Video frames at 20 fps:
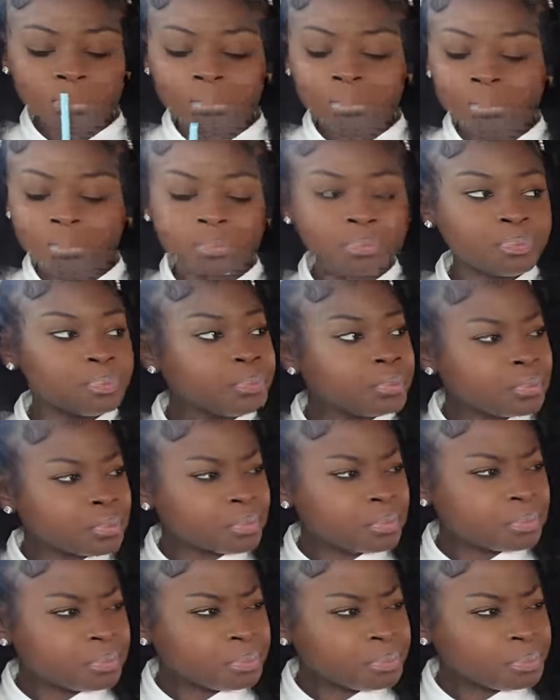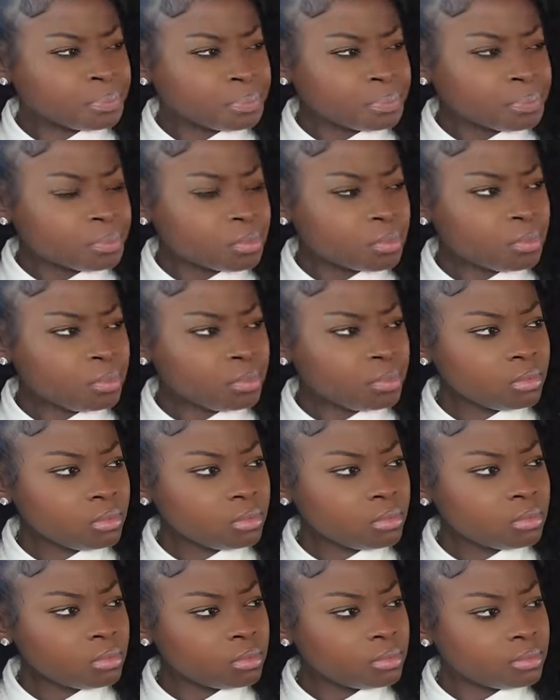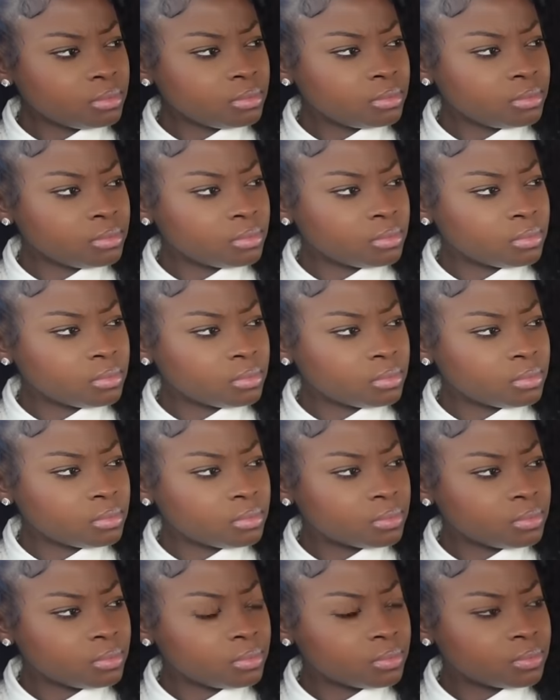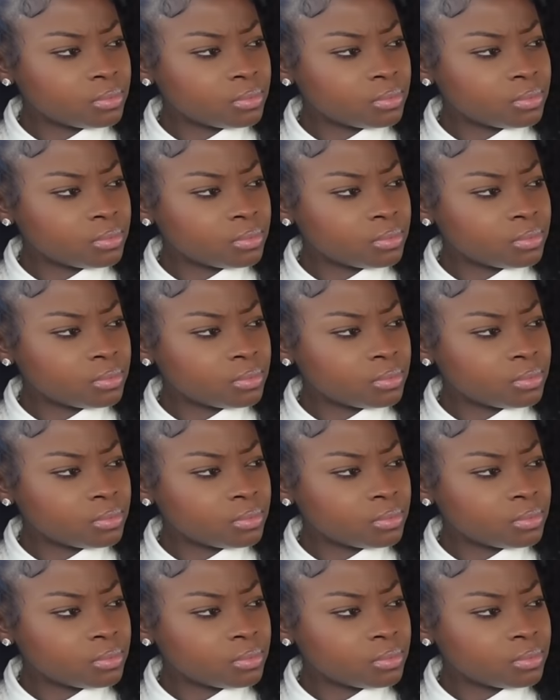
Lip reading: This person isn't speaking.